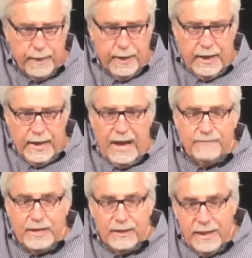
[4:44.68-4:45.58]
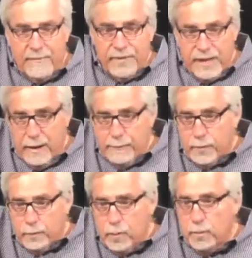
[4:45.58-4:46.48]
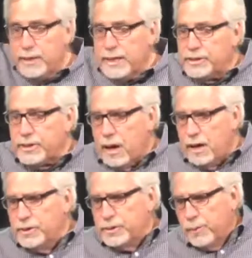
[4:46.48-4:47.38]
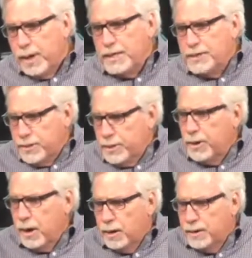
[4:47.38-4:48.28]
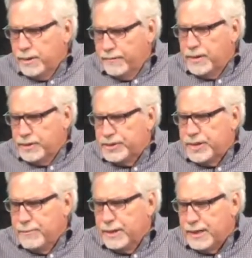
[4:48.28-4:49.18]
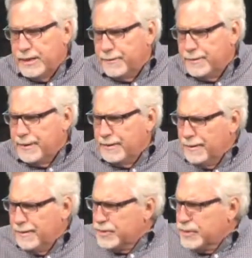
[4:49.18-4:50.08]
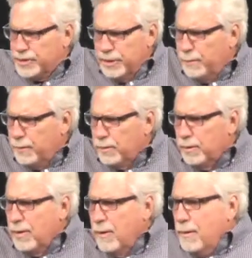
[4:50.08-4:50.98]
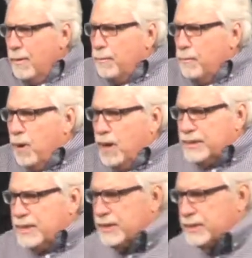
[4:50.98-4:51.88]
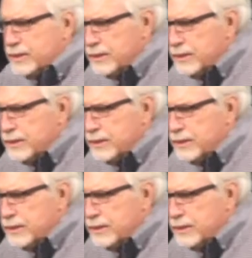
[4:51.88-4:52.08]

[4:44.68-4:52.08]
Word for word: And having left the upper room, he's on his way to the Garden of Gethsemane. It's a simple process,